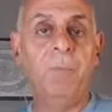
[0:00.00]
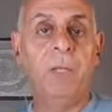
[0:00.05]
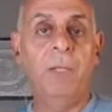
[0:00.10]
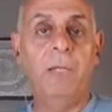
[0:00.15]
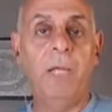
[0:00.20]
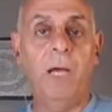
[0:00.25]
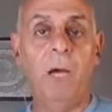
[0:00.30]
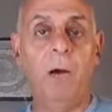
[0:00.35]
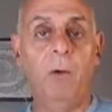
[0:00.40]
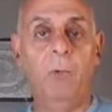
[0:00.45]

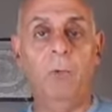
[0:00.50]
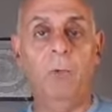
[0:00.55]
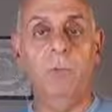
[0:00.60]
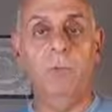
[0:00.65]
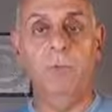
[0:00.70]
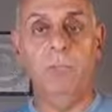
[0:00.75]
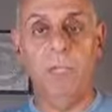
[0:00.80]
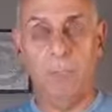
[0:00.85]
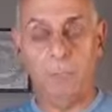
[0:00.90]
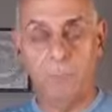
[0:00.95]
Now,
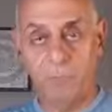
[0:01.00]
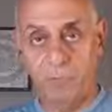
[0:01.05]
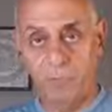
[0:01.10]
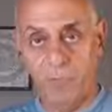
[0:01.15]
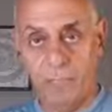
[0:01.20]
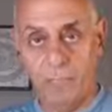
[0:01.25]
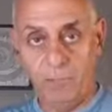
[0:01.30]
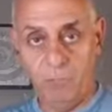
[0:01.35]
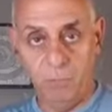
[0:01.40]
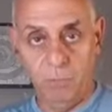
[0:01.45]
did it
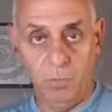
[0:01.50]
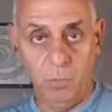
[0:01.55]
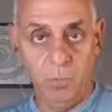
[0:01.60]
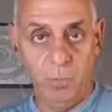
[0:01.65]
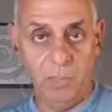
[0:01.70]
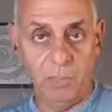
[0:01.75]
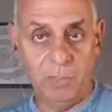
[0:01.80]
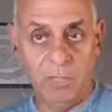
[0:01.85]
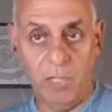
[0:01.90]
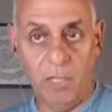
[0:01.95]
prevent him from
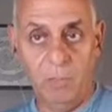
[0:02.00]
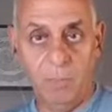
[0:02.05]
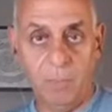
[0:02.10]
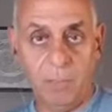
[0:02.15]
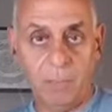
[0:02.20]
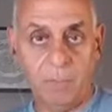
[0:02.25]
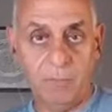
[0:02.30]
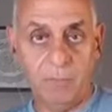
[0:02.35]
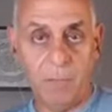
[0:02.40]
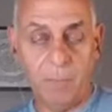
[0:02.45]
doing his daily
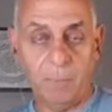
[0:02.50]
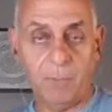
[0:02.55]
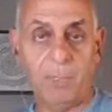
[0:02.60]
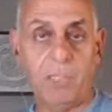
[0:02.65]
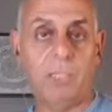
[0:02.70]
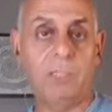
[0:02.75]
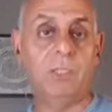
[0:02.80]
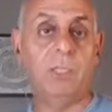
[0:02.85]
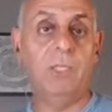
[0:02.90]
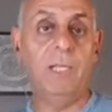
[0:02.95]
method of
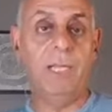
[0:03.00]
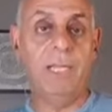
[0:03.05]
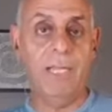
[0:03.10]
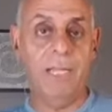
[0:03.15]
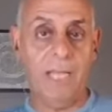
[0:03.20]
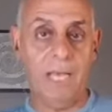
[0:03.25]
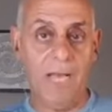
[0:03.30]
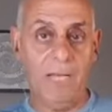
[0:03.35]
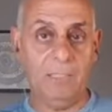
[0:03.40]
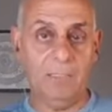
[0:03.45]
operation?
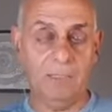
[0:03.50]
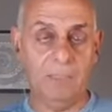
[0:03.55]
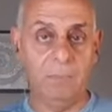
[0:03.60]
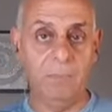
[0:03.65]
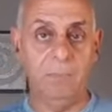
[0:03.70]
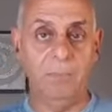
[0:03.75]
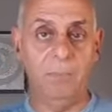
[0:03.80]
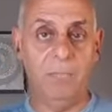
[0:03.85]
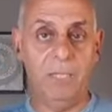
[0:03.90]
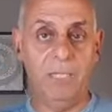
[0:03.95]
Yes,
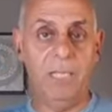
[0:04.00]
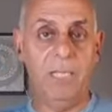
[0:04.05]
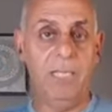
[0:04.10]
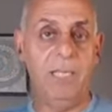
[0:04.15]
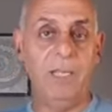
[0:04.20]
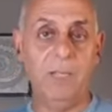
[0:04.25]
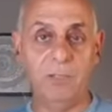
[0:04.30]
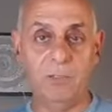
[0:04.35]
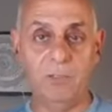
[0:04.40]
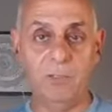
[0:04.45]
but
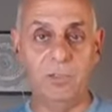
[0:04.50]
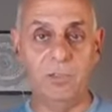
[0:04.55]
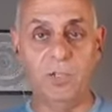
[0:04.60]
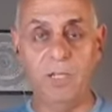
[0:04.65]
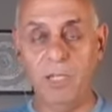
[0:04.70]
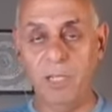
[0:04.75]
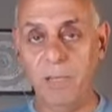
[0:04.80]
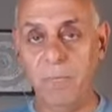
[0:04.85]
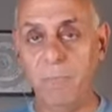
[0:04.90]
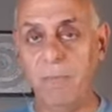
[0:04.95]
he
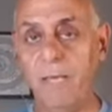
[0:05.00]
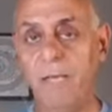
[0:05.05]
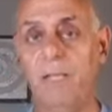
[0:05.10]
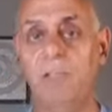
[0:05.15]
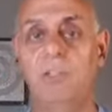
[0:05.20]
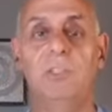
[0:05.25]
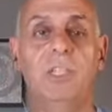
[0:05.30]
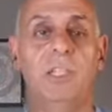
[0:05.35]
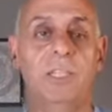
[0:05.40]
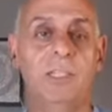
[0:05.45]
understood it, he
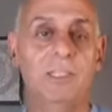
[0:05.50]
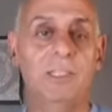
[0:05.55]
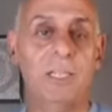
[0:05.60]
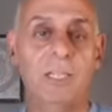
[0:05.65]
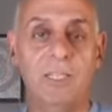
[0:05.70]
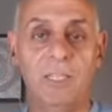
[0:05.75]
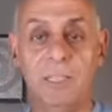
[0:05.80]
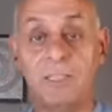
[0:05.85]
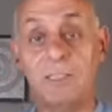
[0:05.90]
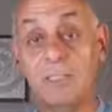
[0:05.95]
managed it, and he
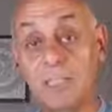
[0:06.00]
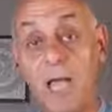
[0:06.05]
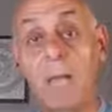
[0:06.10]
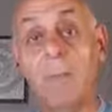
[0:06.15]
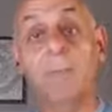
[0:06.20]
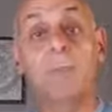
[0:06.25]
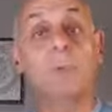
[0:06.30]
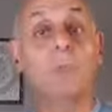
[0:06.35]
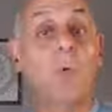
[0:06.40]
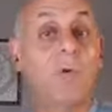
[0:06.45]
said, this
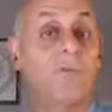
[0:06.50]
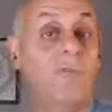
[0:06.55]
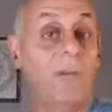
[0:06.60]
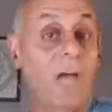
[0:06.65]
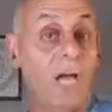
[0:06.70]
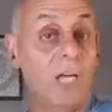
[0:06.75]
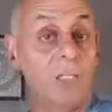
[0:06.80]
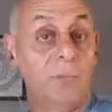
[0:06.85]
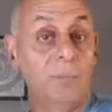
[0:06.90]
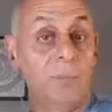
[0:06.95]
time is more
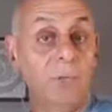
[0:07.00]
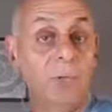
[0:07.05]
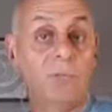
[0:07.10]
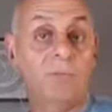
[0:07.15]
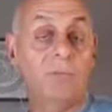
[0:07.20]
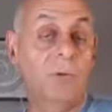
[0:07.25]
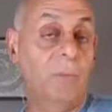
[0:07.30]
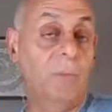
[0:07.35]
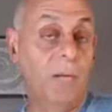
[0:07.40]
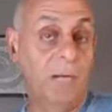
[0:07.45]
valuable
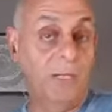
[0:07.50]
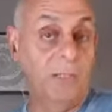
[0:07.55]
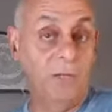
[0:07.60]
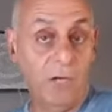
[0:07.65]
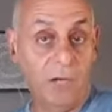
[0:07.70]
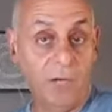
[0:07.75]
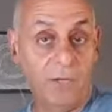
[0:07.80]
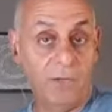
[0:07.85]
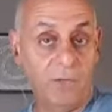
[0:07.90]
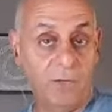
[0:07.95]
for my
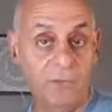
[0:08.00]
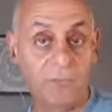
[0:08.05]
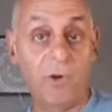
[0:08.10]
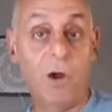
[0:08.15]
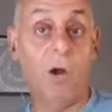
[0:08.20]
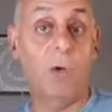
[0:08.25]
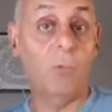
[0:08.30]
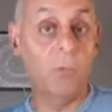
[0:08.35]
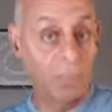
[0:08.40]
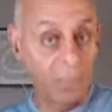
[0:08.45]
daughter, for
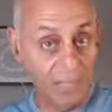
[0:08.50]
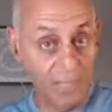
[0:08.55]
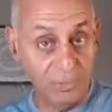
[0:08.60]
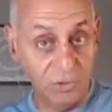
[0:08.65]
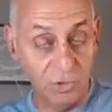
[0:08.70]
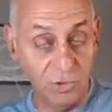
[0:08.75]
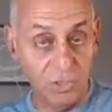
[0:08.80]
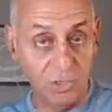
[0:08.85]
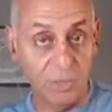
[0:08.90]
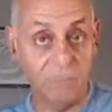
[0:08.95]
our
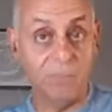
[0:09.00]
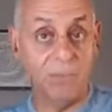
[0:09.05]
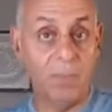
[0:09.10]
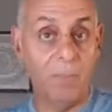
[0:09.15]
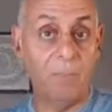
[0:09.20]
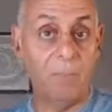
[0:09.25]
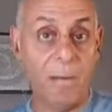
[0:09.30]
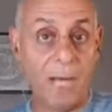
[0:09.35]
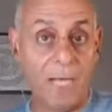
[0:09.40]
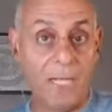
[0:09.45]
relationship, for the
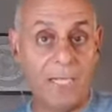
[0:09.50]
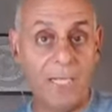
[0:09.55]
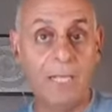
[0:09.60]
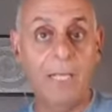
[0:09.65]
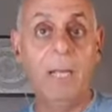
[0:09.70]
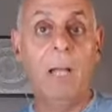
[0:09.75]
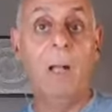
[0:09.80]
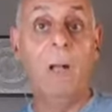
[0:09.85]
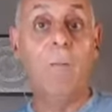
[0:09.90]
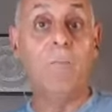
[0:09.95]

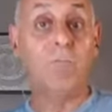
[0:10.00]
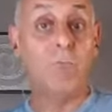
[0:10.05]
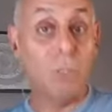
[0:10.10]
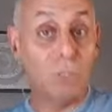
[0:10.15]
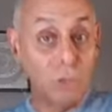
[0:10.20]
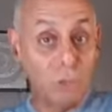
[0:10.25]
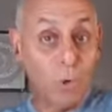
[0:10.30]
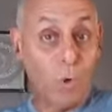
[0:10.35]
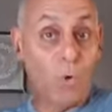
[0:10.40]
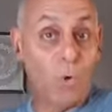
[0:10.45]
bonding, to
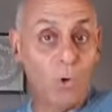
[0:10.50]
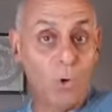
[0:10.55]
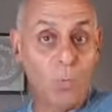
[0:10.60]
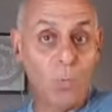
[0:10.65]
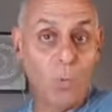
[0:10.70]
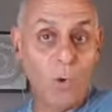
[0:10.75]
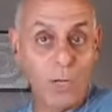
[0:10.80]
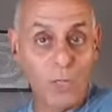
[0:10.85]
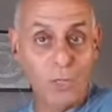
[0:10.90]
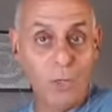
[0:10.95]
show her
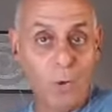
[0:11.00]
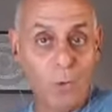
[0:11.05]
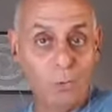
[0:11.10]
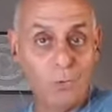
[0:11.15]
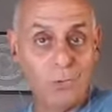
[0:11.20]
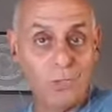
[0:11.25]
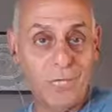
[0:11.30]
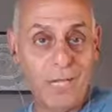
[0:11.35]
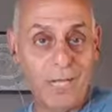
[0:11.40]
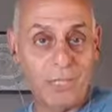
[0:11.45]
what an
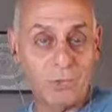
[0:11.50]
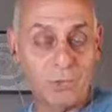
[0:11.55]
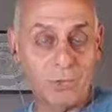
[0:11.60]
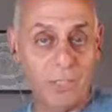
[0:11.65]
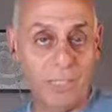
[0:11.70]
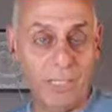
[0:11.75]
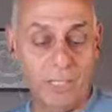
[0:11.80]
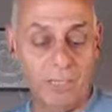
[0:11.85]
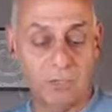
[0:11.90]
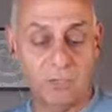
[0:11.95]
ocean
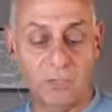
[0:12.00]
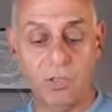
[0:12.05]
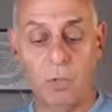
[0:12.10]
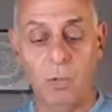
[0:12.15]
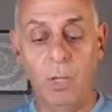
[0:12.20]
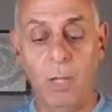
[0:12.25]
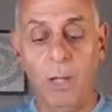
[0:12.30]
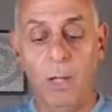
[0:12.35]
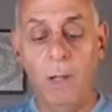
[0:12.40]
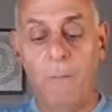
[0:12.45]
actually is.
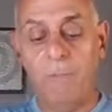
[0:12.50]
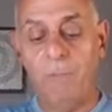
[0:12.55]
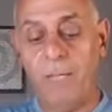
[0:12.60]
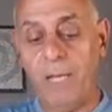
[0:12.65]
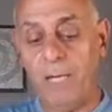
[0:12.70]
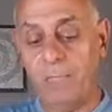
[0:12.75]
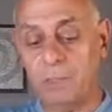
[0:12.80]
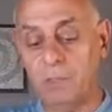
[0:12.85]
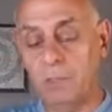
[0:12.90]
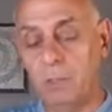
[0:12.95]
So
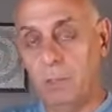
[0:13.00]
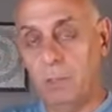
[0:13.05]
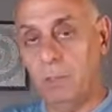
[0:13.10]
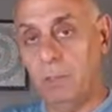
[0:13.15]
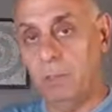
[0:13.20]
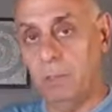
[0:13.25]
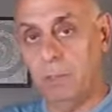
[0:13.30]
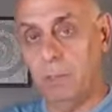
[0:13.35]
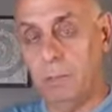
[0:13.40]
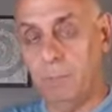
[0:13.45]
that's
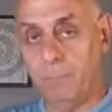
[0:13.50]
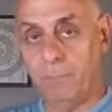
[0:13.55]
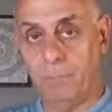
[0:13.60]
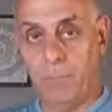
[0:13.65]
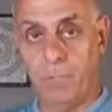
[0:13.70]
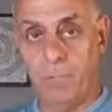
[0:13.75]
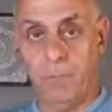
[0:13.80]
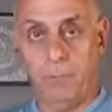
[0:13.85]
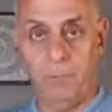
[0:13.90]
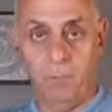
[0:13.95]
the
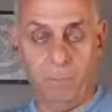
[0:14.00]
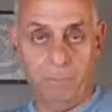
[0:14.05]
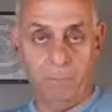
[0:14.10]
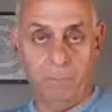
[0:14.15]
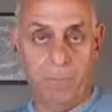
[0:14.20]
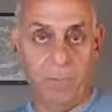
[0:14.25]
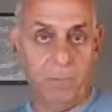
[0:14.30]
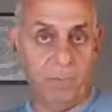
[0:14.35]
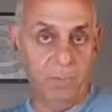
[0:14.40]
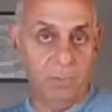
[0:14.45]

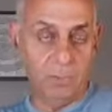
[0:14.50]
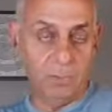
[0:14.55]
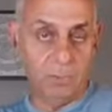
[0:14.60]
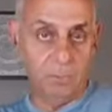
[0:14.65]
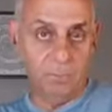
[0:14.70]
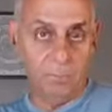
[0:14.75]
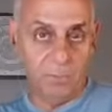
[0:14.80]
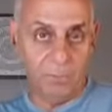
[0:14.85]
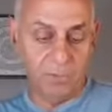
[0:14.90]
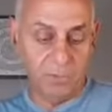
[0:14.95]
barriers
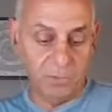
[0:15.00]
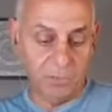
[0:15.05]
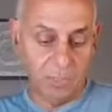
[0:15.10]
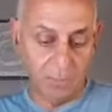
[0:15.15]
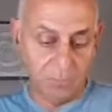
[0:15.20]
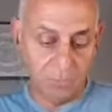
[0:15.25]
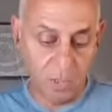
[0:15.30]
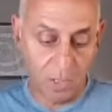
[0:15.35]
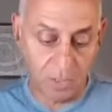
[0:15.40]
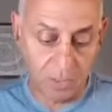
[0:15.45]
and buffers that
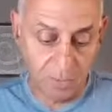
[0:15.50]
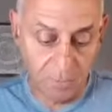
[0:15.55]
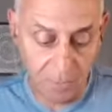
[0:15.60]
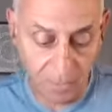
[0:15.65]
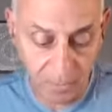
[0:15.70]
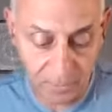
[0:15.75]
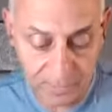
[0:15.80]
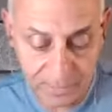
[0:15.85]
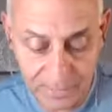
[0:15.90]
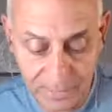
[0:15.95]
I'm talking
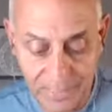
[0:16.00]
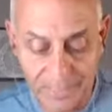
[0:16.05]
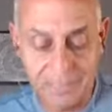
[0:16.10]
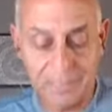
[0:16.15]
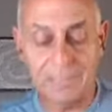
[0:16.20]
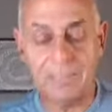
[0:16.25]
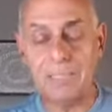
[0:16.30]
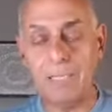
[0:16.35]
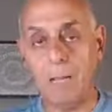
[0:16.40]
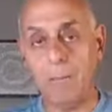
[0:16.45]
about, is
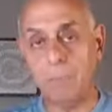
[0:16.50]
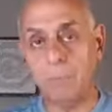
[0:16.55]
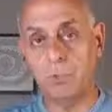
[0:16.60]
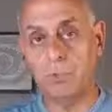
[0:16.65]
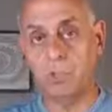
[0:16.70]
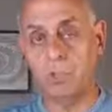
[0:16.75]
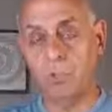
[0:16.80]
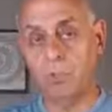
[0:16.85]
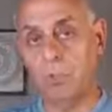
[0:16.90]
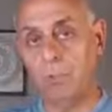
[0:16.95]
accept
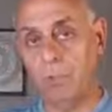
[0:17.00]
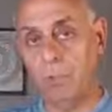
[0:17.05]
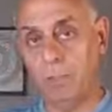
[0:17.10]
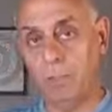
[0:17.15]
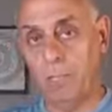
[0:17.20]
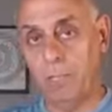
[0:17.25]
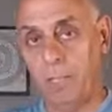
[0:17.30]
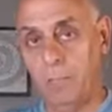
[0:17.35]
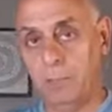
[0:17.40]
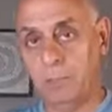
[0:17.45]
certain
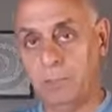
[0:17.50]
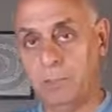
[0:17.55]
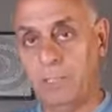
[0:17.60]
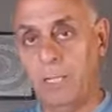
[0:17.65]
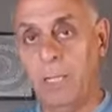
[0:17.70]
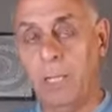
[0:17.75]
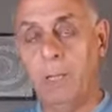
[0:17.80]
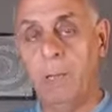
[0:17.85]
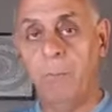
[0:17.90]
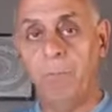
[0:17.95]
things
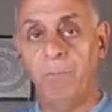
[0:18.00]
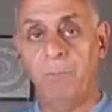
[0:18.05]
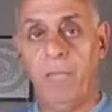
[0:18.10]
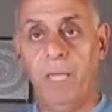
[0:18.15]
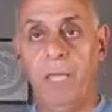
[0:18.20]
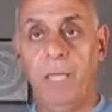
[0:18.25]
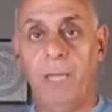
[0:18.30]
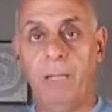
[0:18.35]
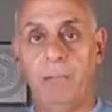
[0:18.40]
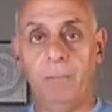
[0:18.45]

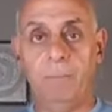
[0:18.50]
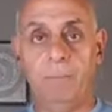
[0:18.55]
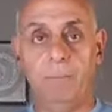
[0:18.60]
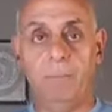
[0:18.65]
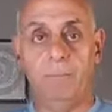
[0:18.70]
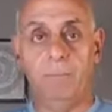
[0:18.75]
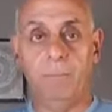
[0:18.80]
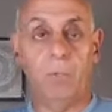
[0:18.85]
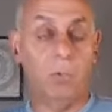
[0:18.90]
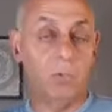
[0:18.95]
and
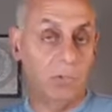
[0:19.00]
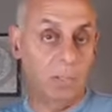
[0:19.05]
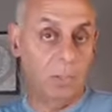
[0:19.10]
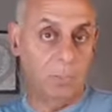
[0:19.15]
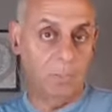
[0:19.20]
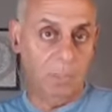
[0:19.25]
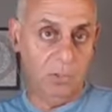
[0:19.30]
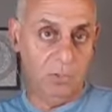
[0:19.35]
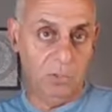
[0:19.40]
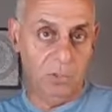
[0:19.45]
build
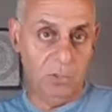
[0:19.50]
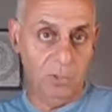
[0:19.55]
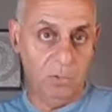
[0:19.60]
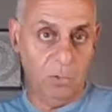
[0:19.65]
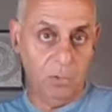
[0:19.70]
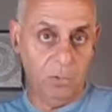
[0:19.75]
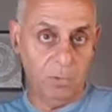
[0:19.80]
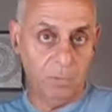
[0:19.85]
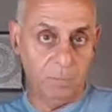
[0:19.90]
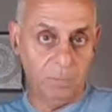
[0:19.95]
them into
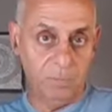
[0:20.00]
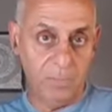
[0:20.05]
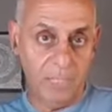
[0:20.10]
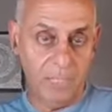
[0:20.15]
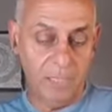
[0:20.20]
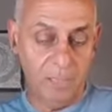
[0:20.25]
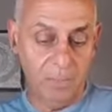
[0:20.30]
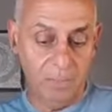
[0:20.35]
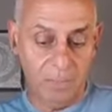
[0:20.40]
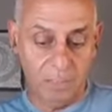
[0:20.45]
your
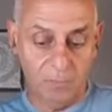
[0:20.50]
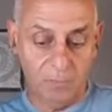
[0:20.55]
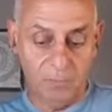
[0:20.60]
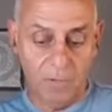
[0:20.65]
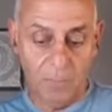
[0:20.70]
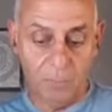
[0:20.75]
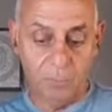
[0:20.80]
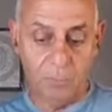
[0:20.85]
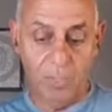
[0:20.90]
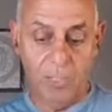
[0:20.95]
daily method of
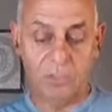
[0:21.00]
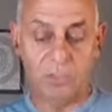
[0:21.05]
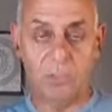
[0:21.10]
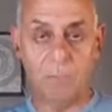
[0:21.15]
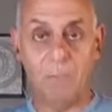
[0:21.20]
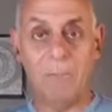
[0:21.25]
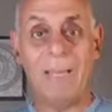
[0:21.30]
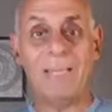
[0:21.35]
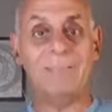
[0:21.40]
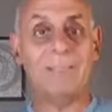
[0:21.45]

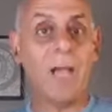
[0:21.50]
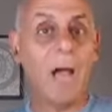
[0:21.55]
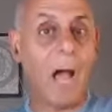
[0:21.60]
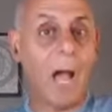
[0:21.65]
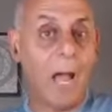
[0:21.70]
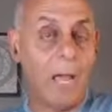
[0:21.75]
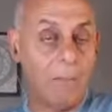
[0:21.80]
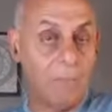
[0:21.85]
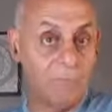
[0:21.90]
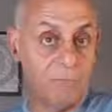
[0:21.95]
operation. Make
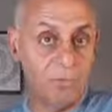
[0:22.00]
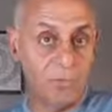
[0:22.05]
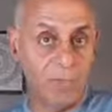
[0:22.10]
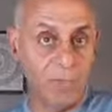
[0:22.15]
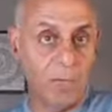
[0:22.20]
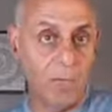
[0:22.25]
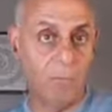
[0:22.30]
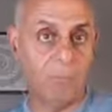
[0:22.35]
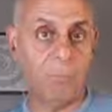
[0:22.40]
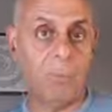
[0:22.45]
time for
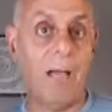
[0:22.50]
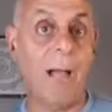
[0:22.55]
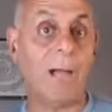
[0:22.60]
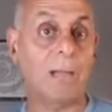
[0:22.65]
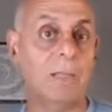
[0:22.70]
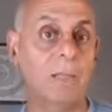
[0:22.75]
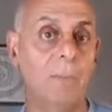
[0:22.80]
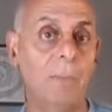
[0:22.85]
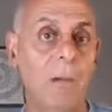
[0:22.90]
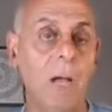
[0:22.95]
them,
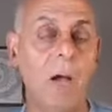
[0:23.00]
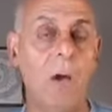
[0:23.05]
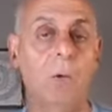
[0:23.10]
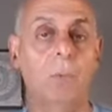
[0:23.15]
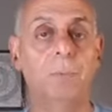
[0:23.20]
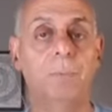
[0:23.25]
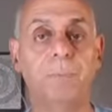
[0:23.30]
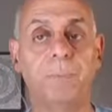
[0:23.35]
block them out.